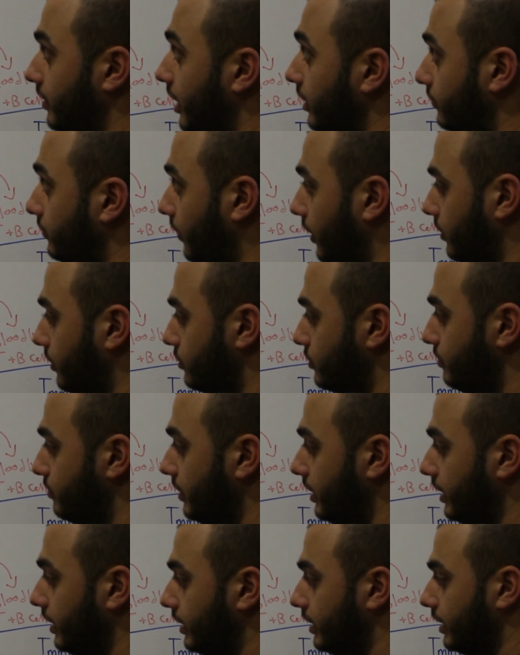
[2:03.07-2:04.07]
that virus
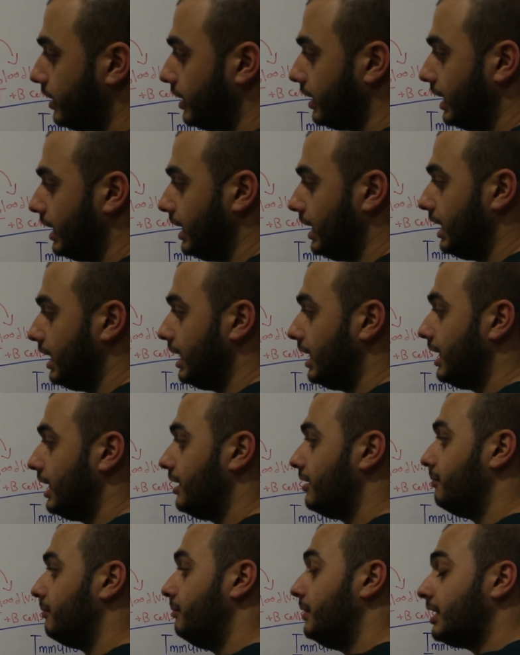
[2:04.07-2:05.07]
make
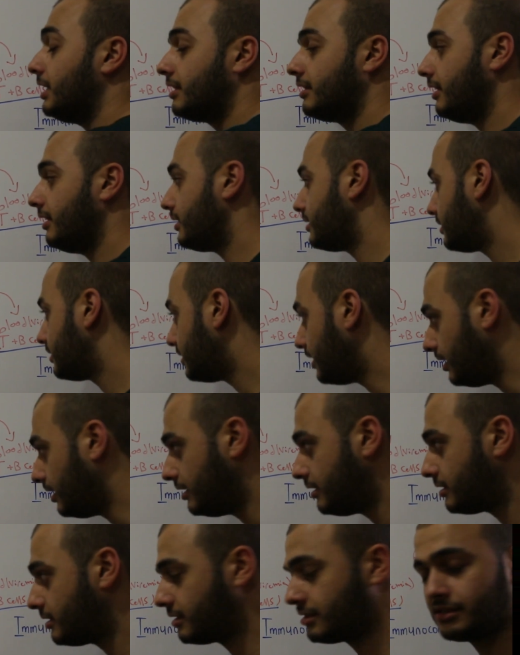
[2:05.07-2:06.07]
make the
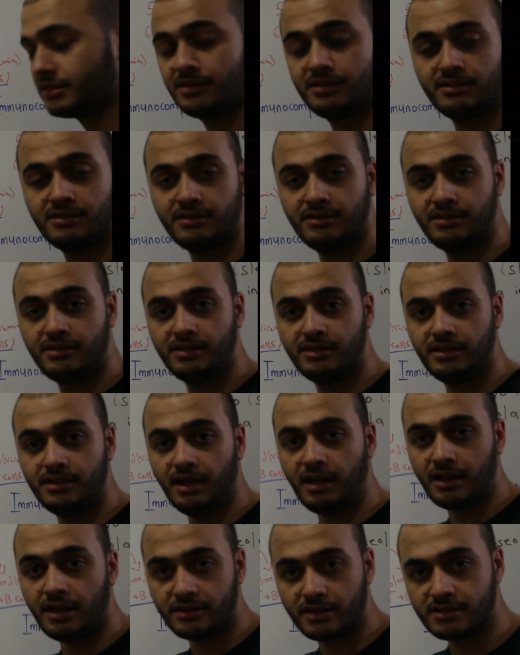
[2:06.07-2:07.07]
cells
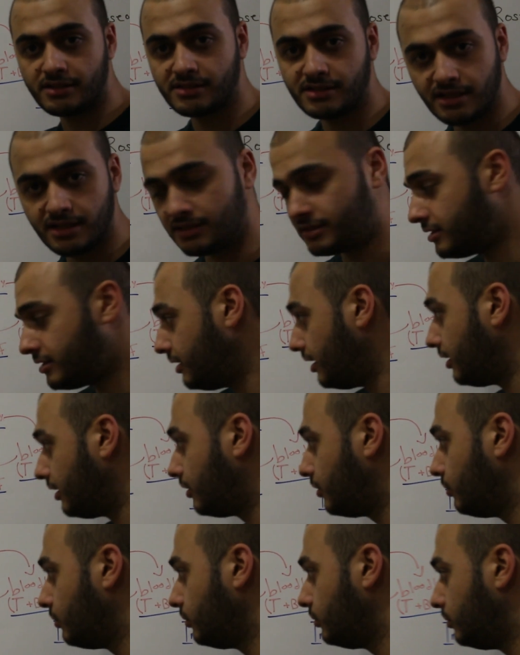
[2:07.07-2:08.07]
the other cells
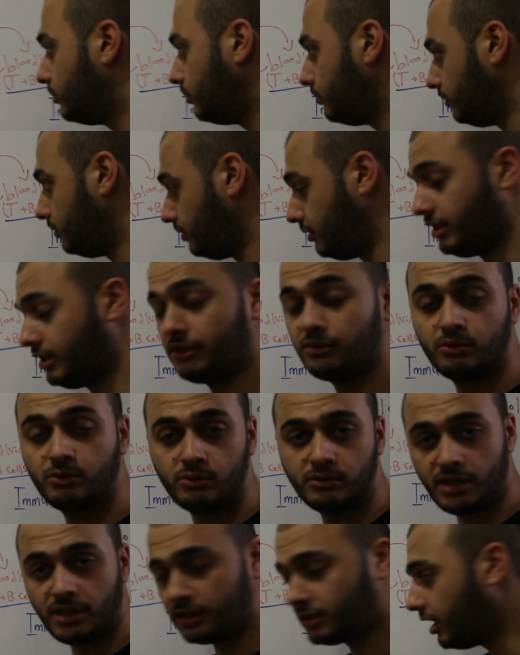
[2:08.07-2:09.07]
that do, do, that
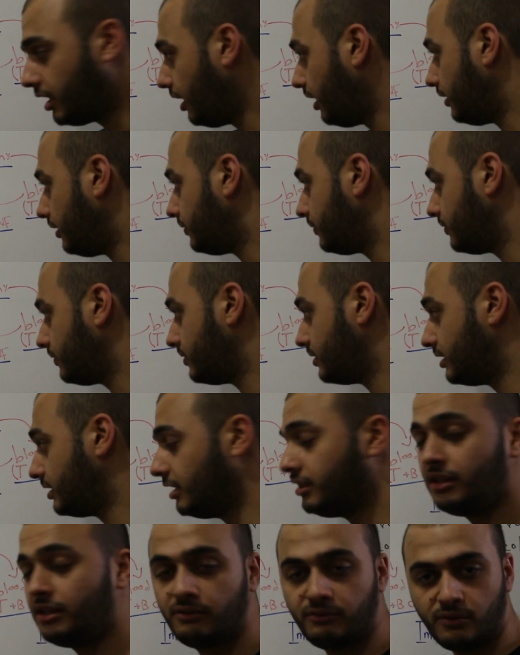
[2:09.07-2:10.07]
do not have
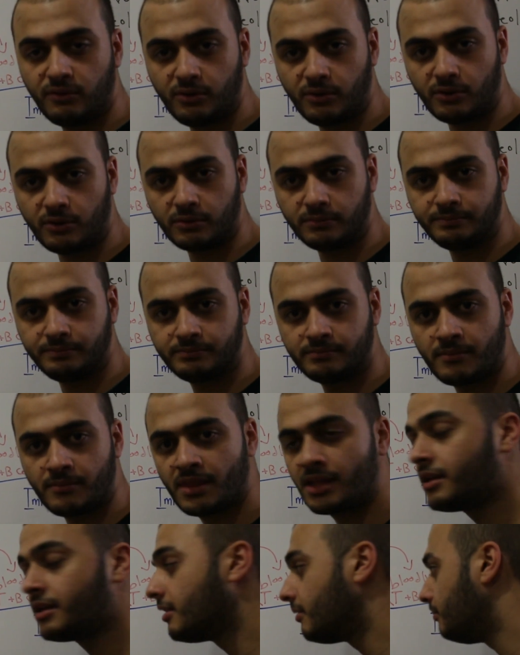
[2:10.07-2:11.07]
CD4
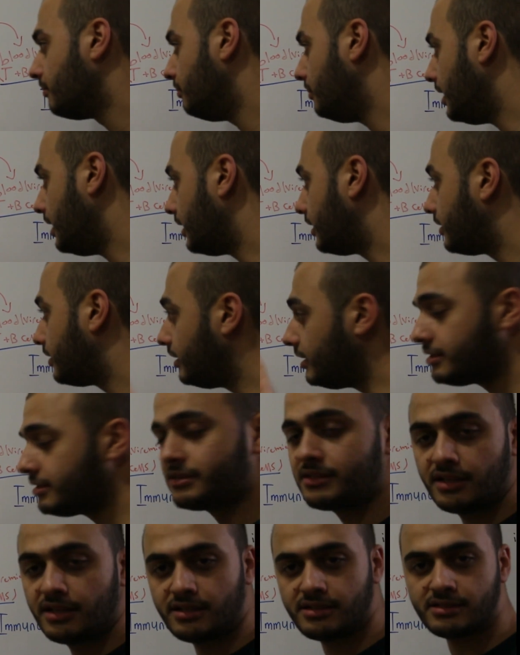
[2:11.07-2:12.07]
make
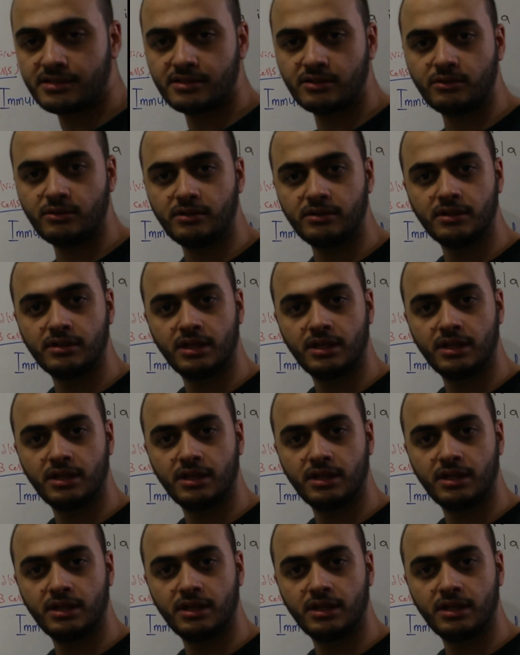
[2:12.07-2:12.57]
these cells